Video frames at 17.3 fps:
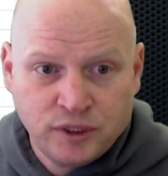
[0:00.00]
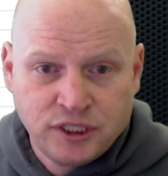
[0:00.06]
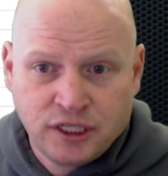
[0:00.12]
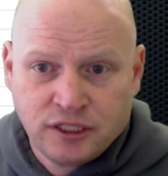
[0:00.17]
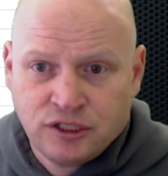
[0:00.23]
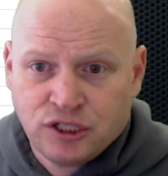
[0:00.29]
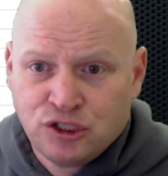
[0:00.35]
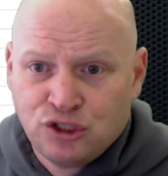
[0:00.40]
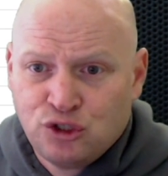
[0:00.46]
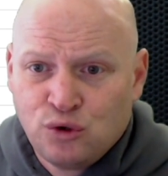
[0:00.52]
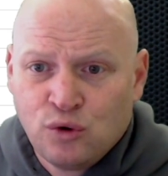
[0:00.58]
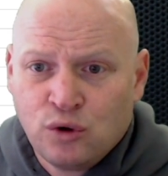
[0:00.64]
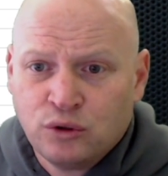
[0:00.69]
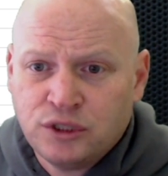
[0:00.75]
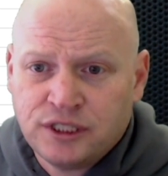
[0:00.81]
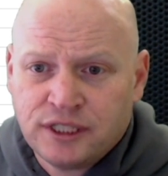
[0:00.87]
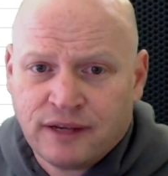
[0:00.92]
which ends in
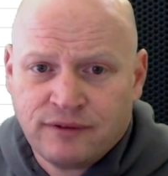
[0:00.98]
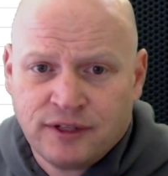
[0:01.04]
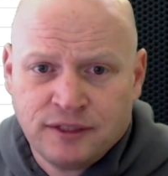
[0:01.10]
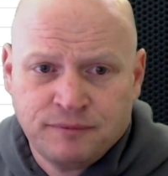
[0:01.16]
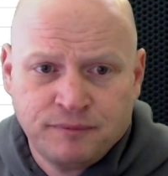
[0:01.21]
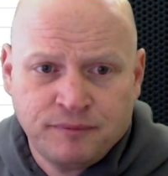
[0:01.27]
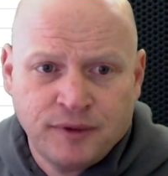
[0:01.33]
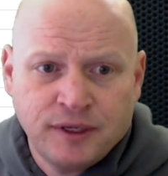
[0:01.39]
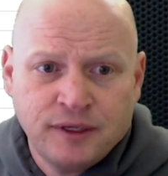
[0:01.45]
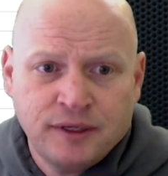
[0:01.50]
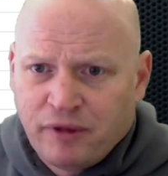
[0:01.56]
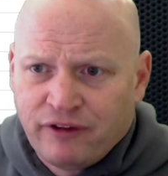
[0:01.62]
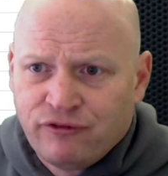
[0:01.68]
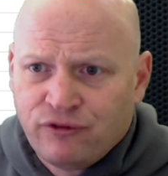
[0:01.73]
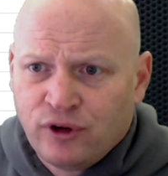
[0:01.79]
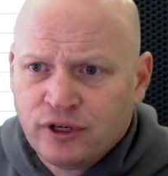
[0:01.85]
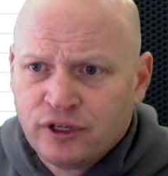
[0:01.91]
207.
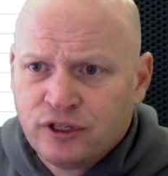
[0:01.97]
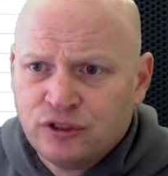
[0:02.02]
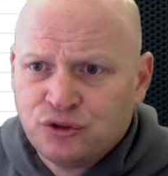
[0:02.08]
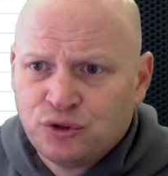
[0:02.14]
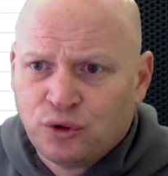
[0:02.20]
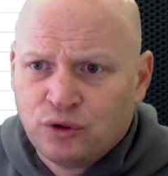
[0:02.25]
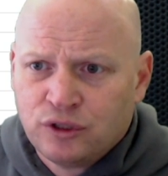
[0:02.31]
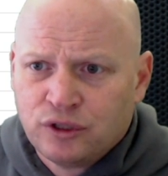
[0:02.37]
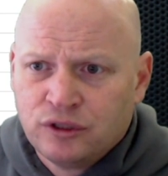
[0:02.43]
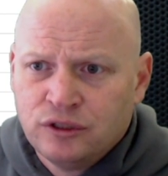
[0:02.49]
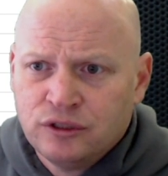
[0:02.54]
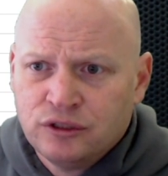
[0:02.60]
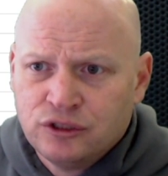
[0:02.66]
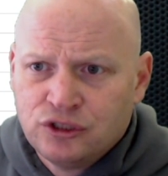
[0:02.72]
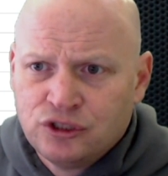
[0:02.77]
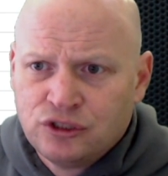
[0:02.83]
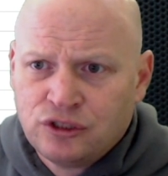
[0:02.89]
My front
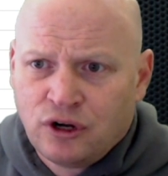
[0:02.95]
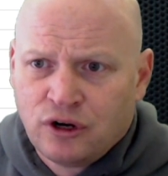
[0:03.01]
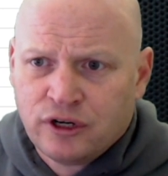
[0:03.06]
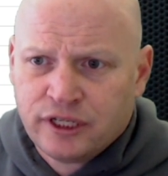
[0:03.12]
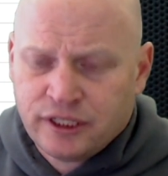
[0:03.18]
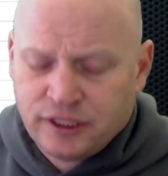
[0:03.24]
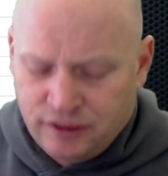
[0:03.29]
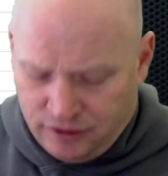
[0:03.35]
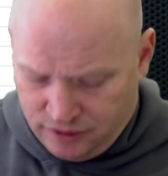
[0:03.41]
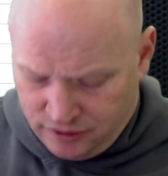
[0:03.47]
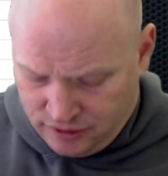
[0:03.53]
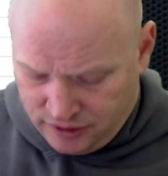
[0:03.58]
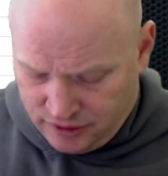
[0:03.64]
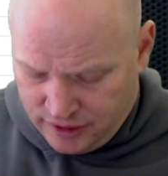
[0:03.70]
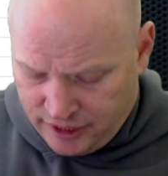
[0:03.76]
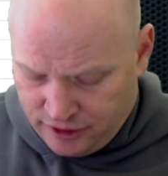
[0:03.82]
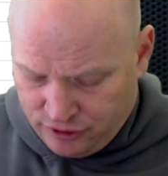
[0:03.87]
controller started
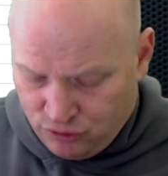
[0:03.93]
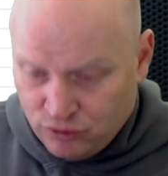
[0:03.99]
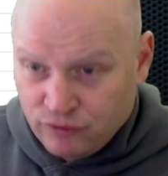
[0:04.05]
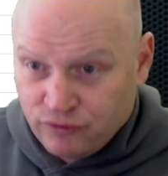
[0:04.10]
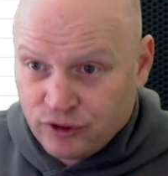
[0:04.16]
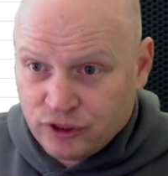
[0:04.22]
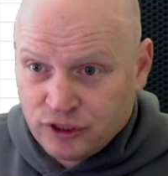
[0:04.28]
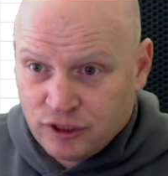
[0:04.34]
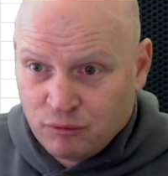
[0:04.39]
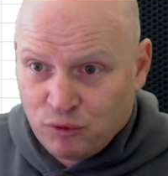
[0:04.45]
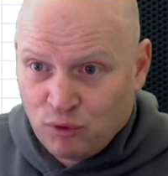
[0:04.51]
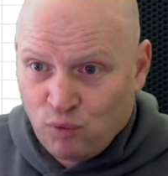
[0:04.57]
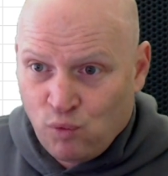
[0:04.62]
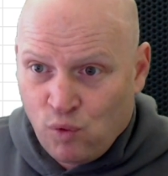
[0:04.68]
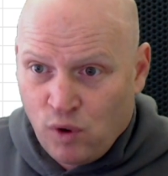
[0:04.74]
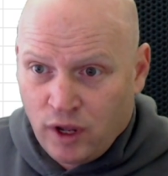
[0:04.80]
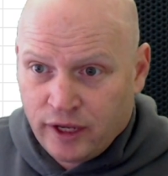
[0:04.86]
at universe
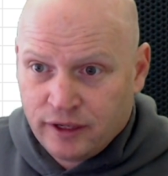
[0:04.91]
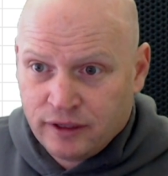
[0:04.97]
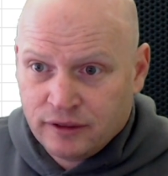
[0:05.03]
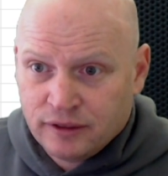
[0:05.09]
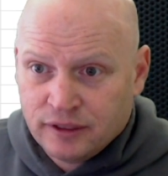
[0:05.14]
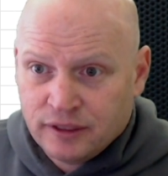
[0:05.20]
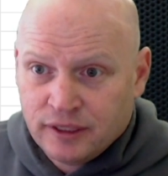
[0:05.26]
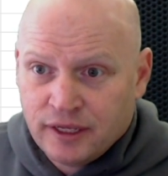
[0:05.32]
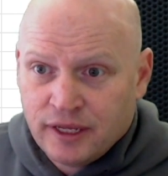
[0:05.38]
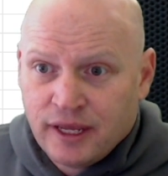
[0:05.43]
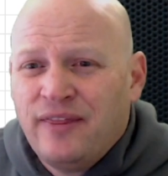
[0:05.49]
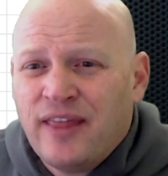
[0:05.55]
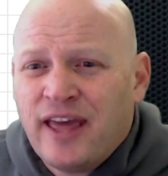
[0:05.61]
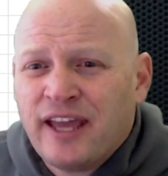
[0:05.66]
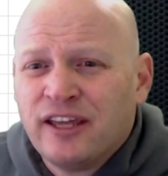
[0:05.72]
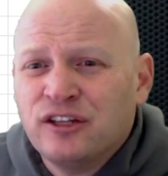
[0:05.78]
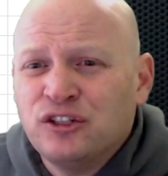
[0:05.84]
number 1,
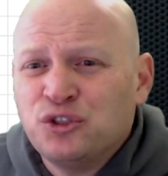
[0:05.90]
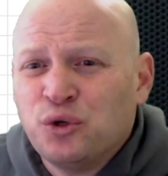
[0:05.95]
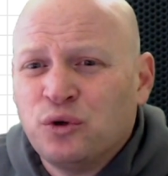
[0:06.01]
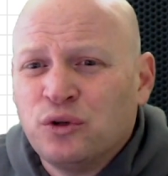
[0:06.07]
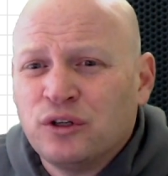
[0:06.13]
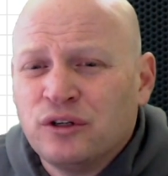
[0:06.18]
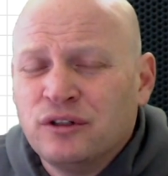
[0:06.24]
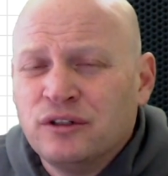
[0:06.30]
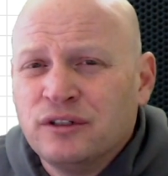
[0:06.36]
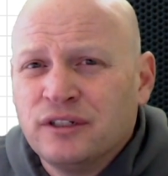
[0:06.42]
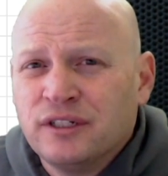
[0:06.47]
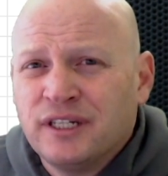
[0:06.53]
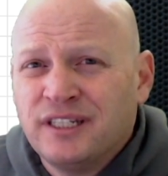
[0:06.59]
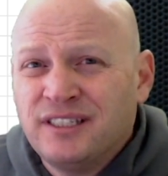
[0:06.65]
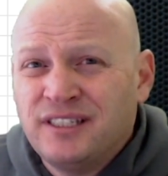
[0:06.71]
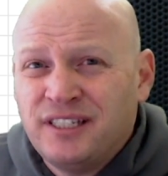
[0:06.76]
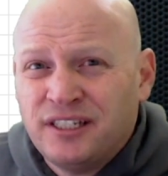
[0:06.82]
and that controller
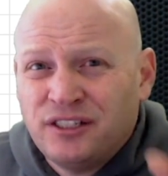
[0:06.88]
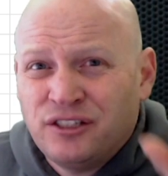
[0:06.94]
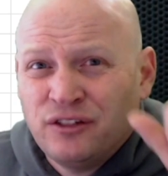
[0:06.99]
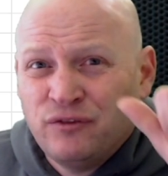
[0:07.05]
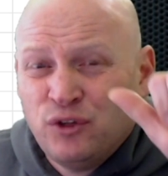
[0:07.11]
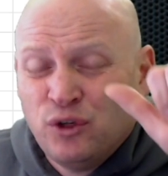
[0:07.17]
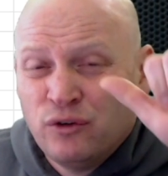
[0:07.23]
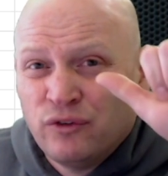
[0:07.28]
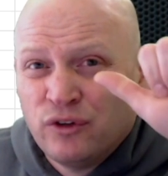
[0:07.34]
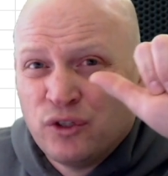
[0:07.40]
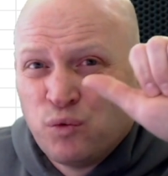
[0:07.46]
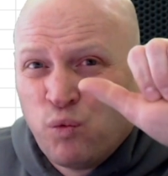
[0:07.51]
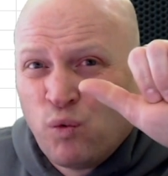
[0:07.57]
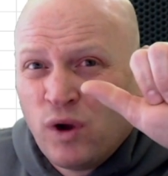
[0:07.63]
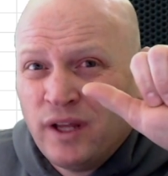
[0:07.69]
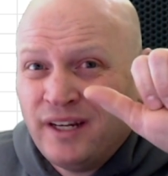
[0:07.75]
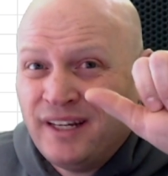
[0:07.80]
consists of
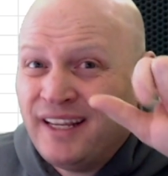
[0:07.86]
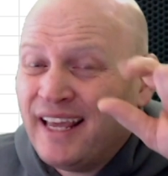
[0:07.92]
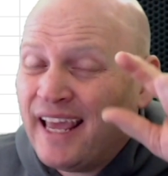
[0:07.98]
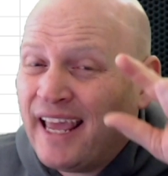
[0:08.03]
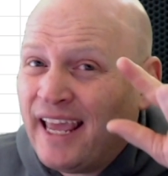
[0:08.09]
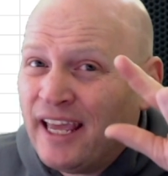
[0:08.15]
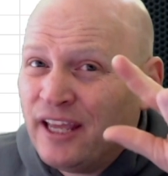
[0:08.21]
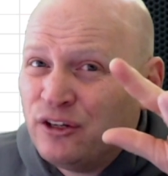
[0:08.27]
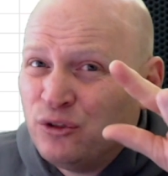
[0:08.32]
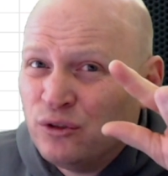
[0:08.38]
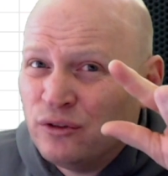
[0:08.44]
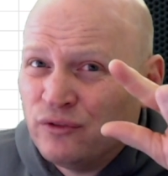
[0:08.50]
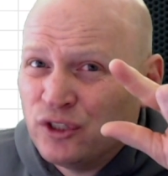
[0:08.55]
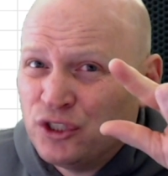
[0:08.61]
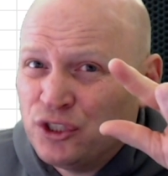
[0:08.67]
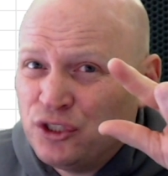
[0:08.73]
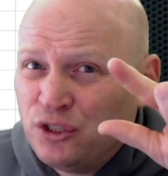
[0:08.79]
universe 1 and
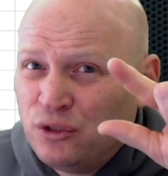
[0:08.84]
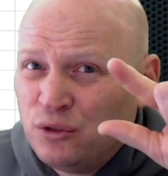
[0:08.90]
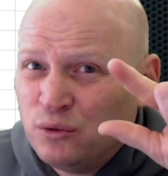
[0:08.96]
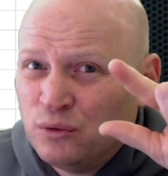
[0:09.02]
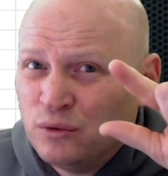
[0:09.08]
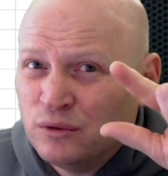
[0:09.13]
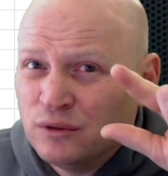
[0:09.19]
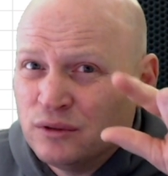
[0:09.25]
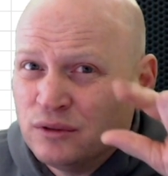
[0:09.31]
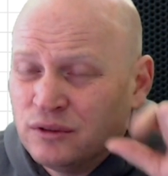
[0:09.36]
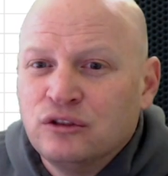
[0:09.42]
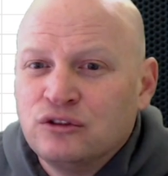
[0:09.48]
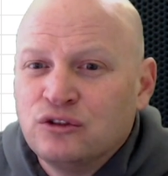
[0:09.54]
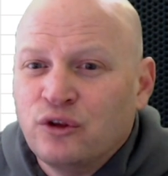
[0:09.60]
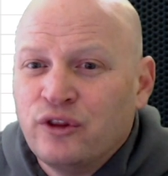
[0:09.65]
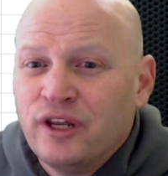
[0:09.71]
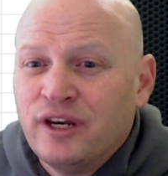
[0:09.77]
universe 2.
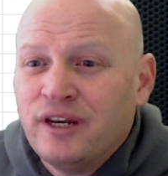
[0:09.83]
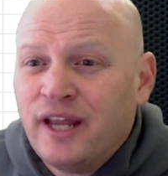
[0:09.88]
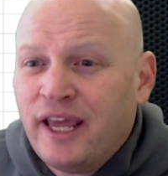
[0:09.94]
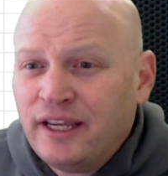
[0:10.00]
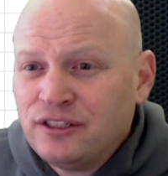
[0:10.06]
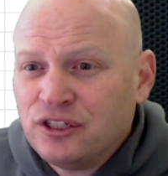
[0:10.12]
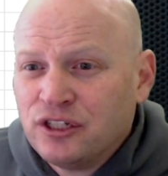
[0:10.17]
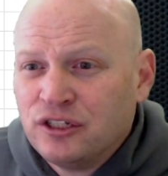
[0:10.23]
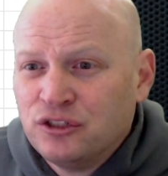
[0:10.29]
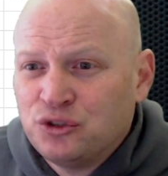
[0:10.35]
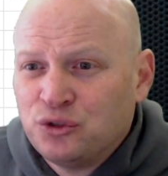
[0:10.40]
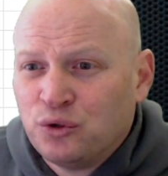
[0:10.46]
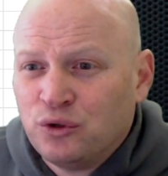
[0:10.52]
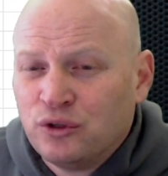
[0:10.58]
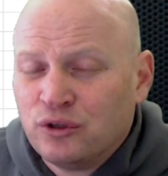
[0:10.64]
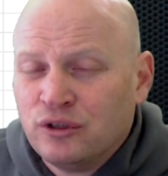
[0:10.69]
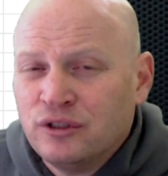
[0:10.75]
So the next
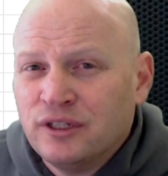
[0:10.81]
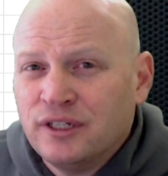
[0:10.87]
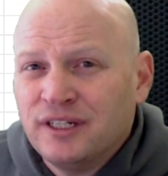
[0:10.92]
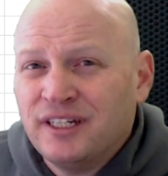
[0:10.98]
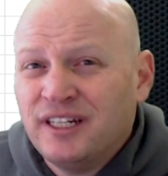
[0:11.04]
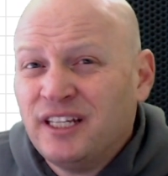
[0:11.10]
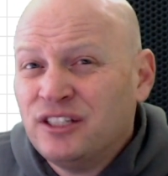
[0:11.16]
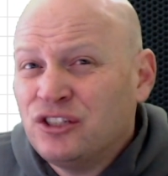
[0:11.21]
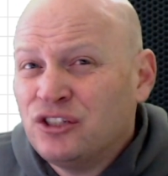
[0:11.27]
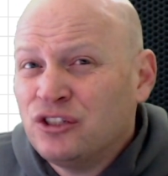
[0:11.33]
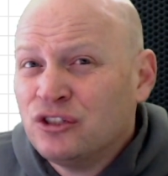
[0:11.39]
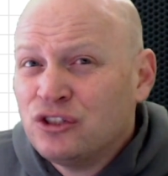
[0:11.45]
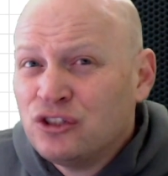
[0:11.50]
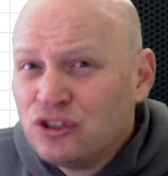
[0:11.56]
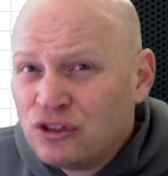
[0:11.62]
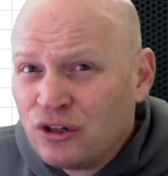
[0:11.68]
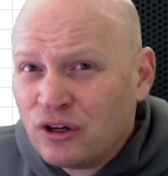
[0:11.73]
controller needs
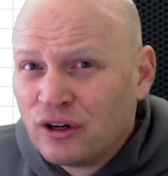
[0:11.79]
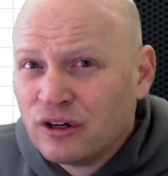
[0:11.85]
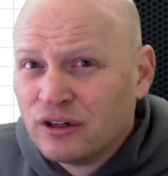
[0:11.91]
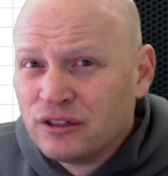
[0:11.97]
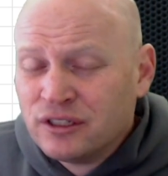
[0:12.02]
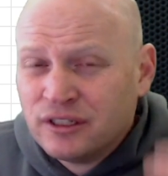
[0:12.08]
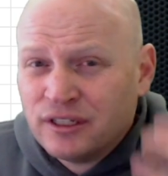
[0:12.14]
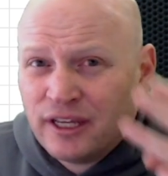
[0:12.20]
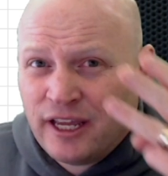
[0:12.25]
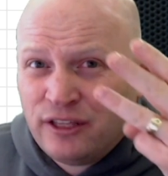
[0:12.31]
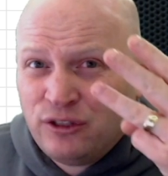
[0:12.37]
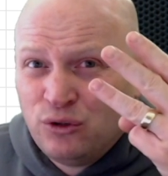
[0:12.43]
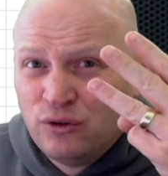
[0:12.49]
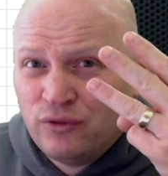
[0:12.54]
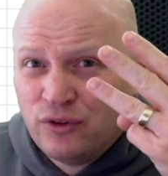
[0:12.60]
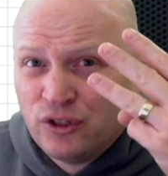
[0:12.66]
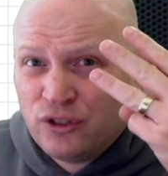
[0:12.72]
to start
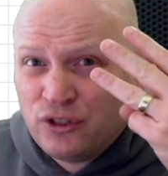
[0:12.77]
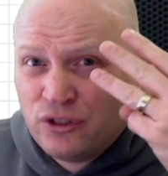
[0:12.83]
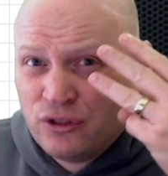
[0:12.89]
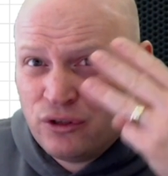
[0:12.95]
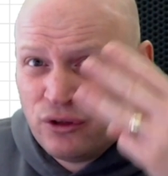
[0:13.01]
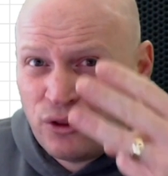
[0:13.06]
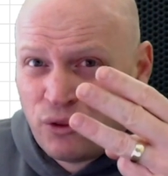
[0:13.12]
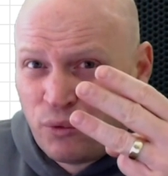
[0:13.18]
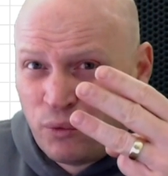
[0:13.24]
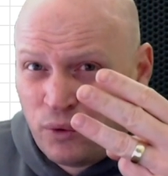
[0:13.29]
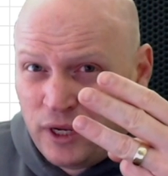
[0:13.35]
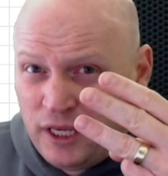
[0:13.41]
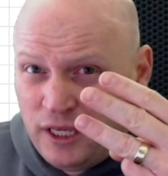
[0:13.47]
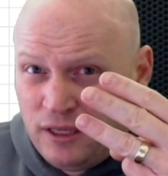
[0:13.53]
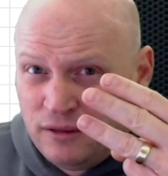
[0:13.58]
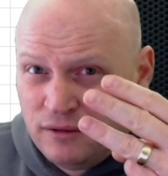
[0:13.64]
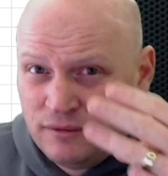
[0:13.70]
at universe
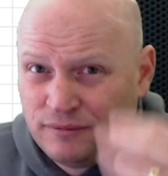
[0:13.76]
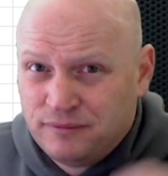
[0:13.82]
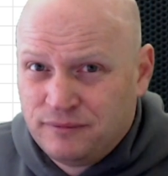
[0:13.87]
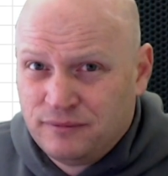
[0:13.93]
3.